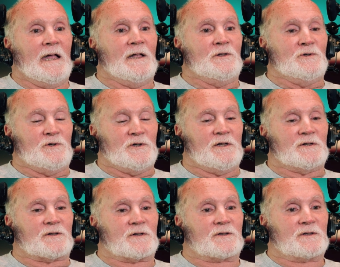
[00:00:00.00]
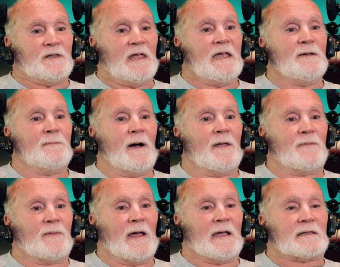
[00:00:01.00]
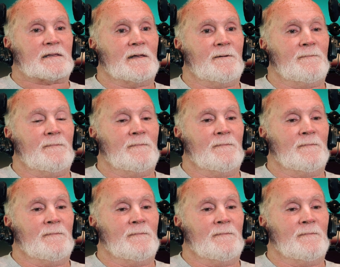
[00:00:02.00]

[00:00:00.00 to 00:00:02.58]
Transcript: In Jesus' name, I thank them.